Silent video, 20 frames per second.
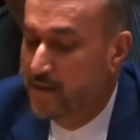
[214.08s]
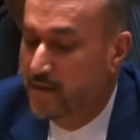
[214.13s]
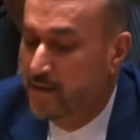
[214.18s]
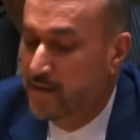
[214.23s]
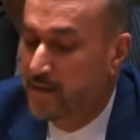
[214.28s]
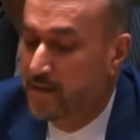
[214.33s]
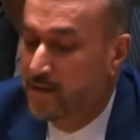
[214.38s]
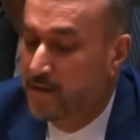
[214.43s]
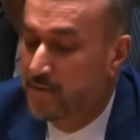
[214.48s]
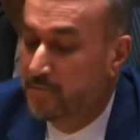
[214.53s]

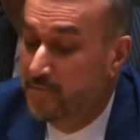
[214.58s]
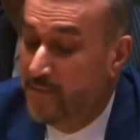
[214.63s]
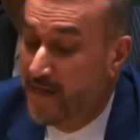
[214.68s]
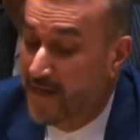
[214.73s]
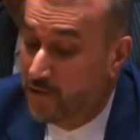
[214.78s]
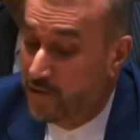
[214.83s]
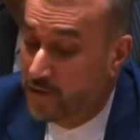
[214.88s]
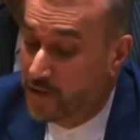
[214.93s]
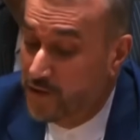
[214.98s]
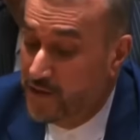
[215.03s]
on
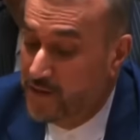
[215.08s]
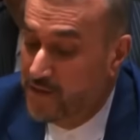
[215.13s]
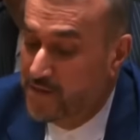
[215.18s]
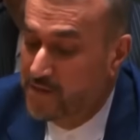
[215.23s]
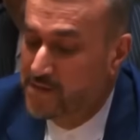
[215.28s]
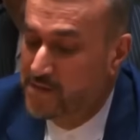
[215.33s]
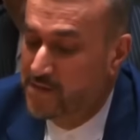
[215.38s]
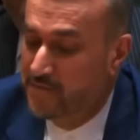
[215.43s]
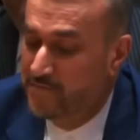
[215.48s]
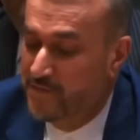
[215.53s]
Iran's
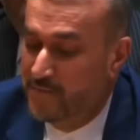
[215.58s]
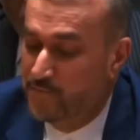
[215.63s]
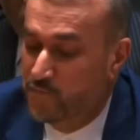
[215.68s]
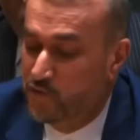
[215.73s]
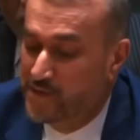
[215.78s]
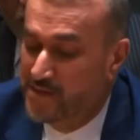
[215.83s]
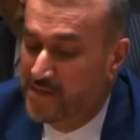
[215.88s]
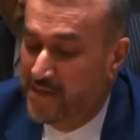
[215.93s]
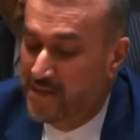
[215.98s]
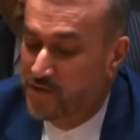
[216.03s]
interests,
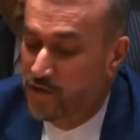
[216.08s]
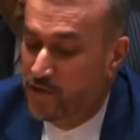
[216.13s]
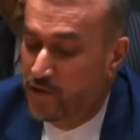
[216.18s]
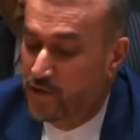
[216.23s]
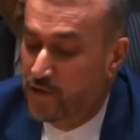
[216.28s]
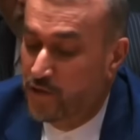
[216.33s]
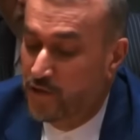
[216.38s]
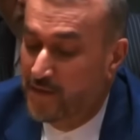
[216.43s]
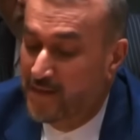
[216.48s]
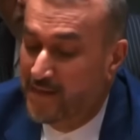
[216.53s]
centers,